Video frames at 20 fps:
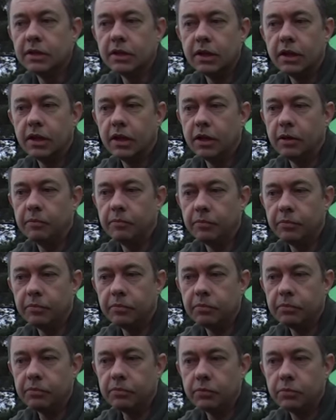Um,
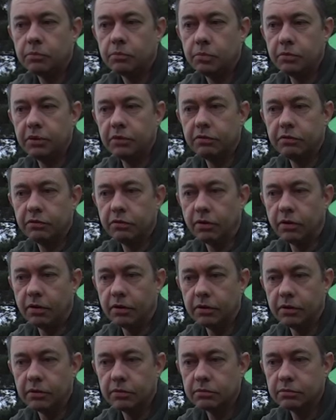pretty
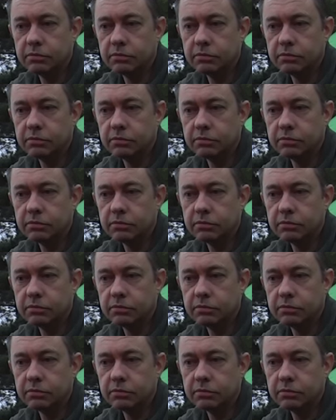strong